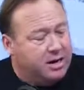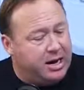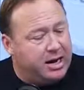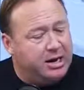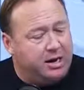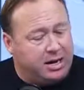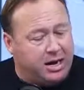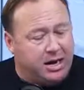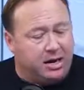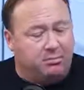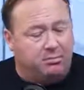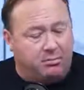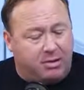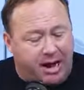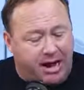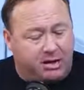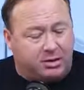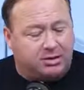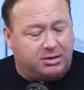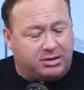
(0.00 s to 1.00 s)
And again,
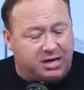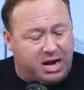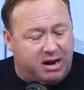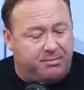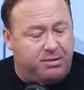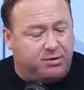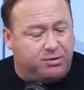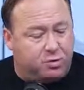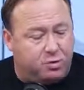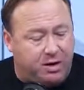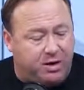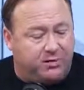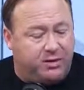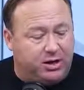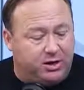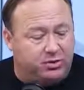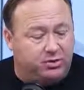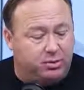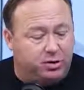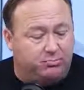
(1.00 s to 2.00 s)
Michael Savage with
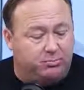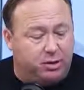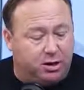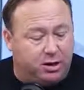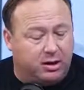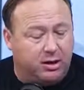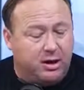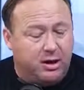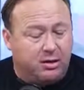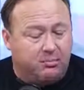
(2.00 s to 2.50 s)
his new book,